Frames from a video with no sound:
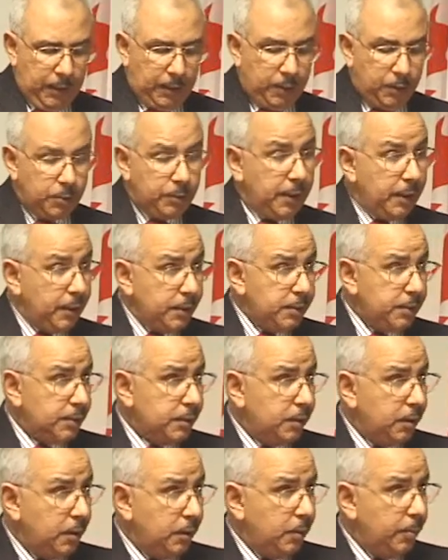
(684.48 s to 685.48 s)
In today's
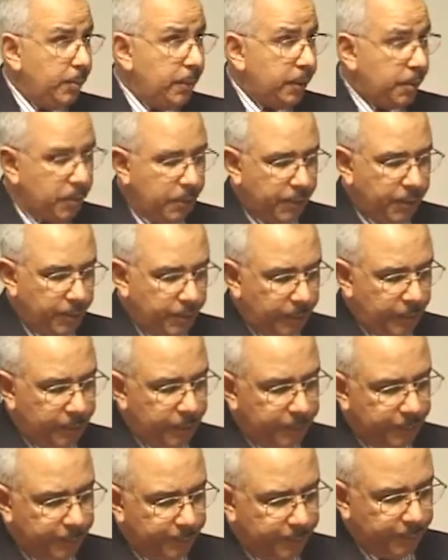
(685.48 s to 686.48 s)
global economy,
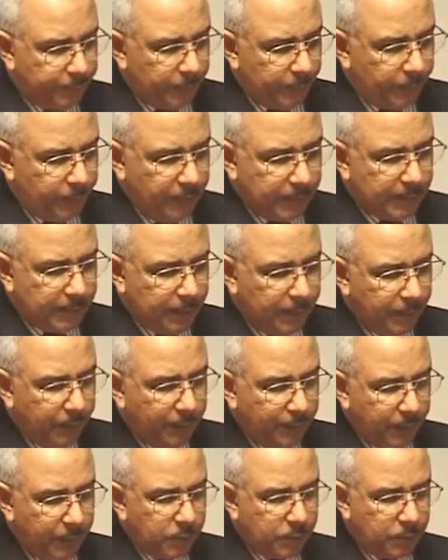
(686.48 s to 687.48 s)
when Islamic
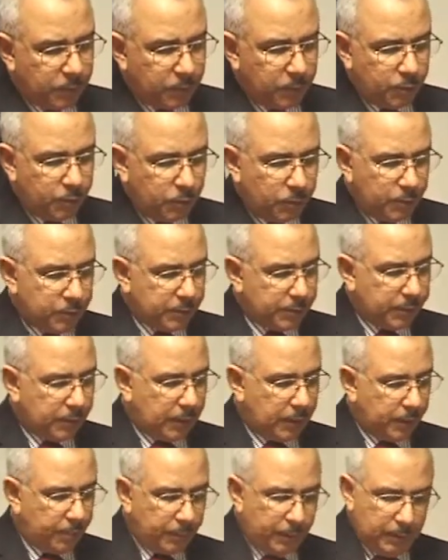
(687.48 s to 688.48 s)
financial institutions
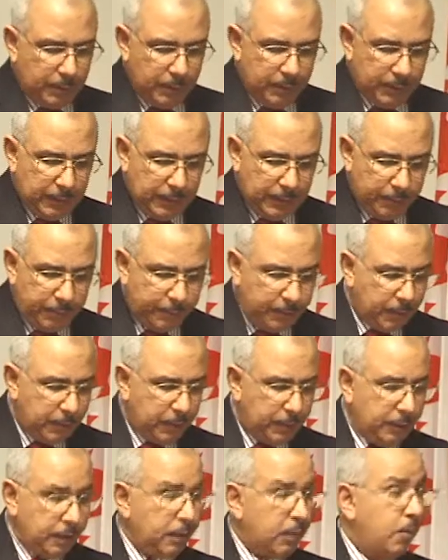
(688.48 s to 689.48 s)
are
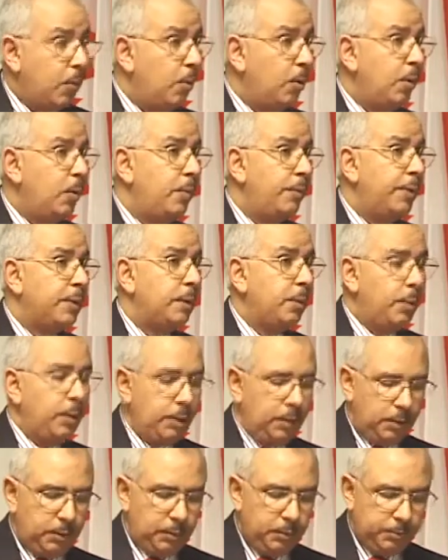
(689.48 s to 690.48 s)
appearing all over the
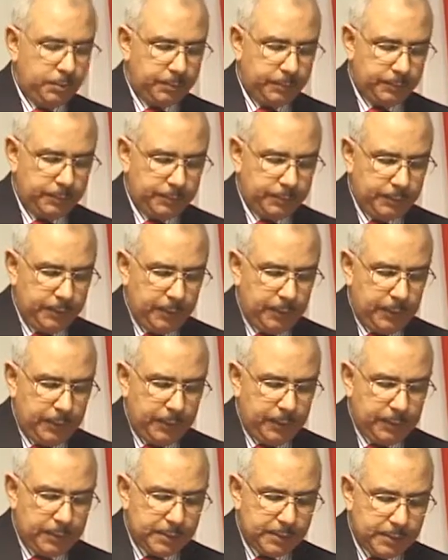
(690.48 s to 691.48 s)
world,
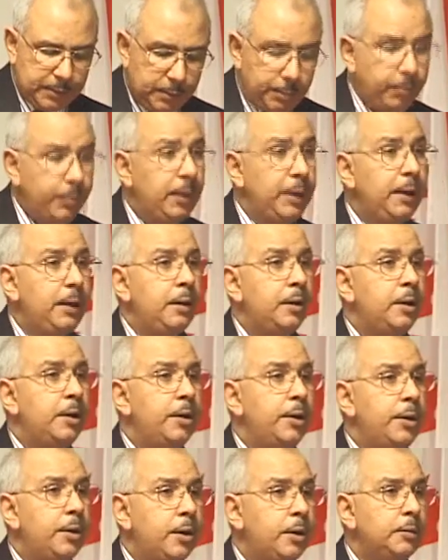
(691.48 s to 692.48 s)
it is simply
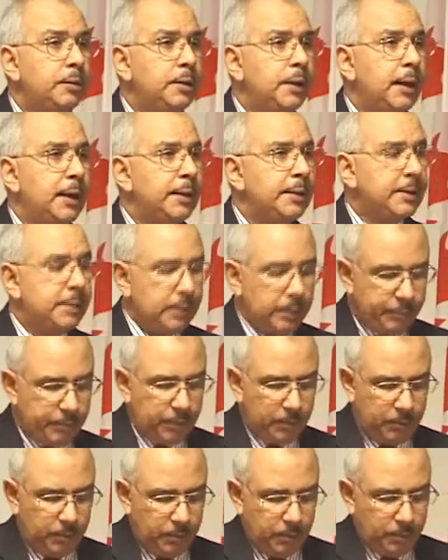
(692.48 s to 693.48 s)
not
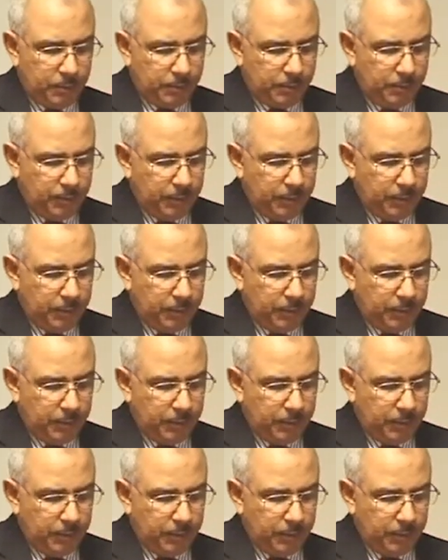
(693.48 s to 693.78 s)
acceptable